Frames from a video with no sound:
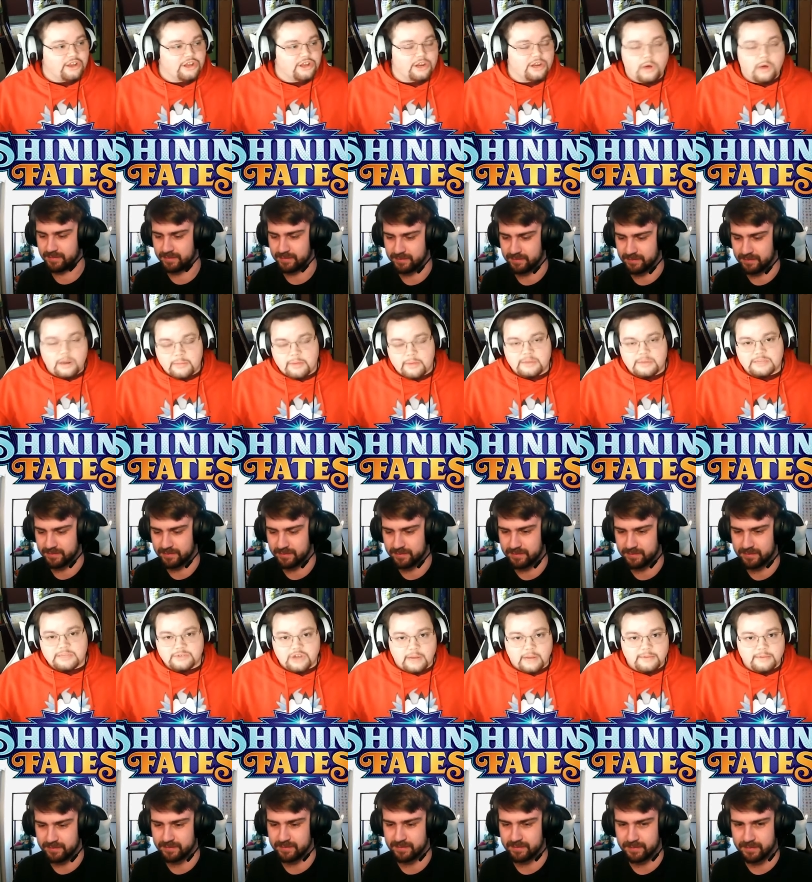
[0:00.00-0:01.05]
Speaker 1: going to want to be
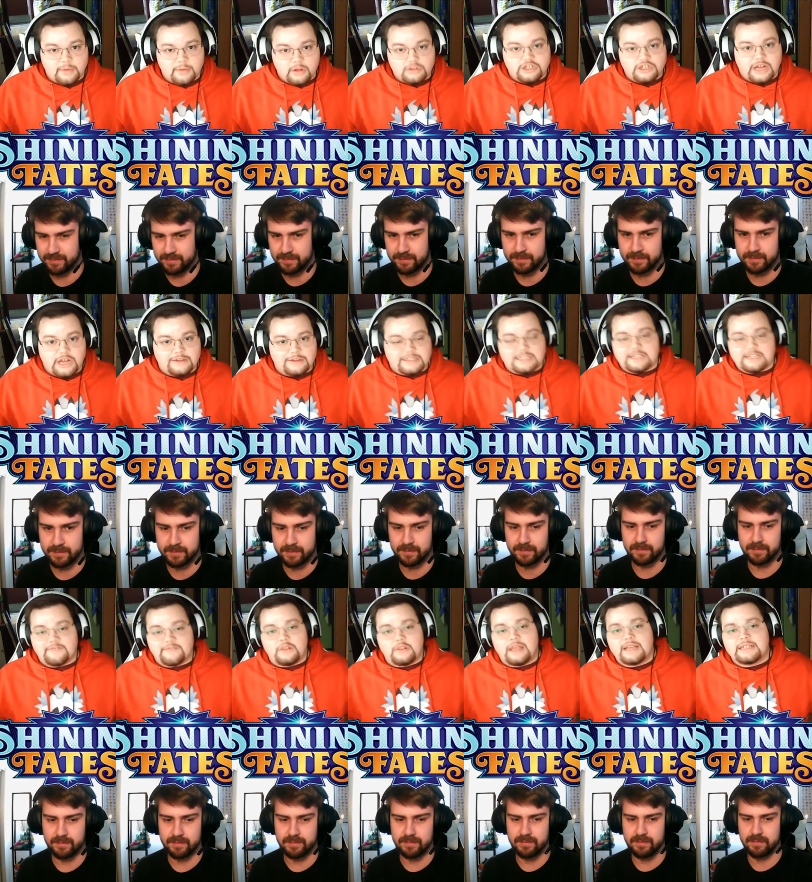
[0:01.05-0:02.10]
subscribed to both channels because if
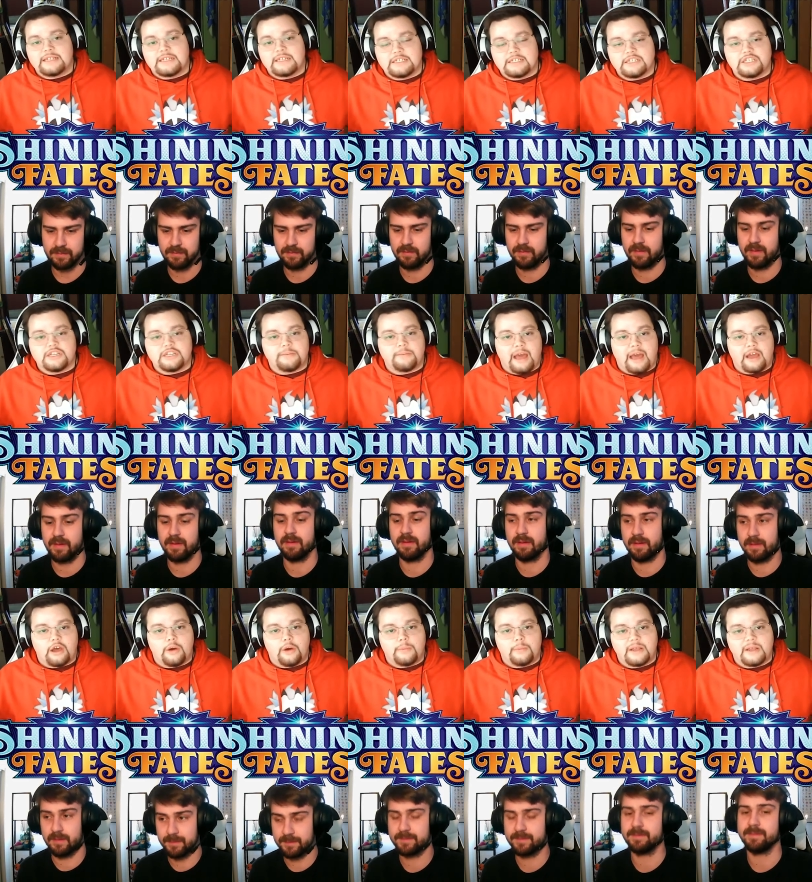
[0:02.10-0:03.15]
you like TCG pack
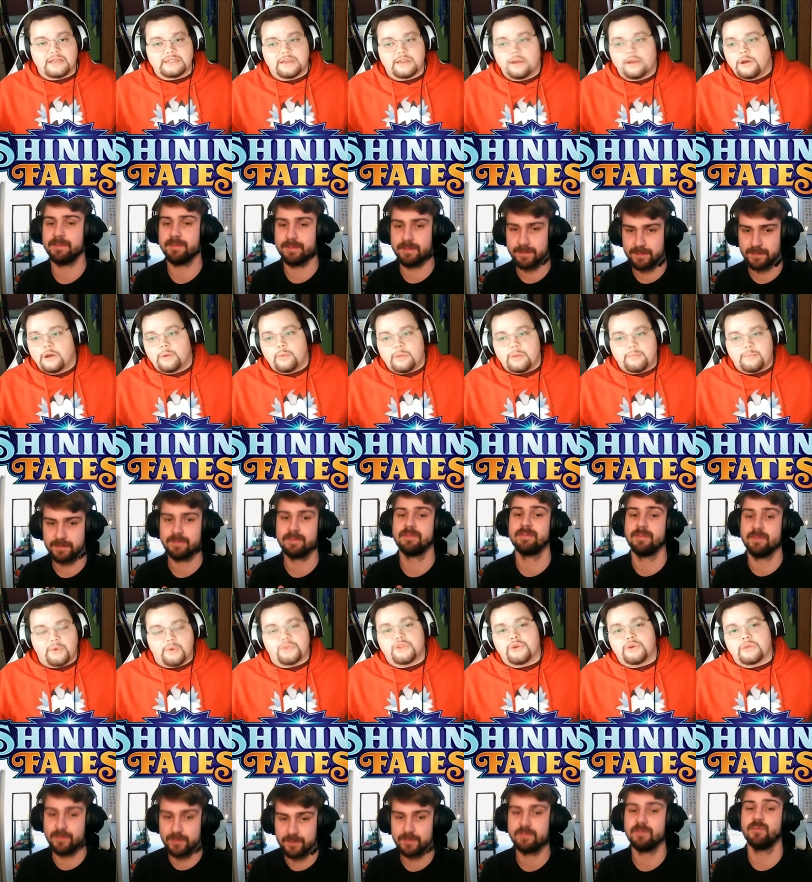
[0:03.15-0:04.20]
openings, we
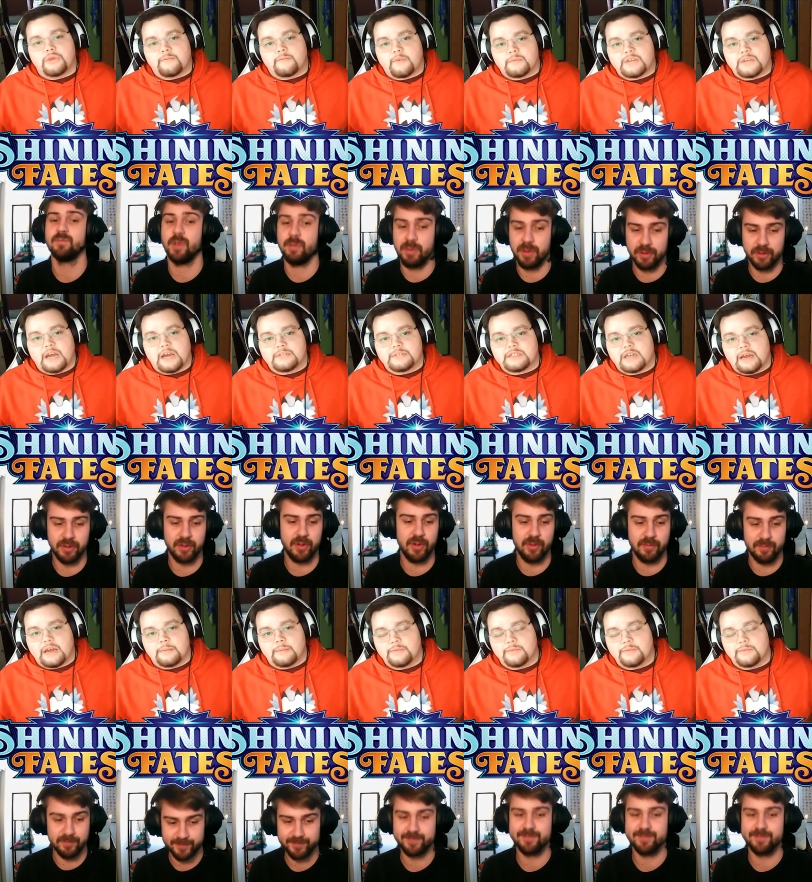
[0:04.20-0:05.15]
both do them we from time to them. time. We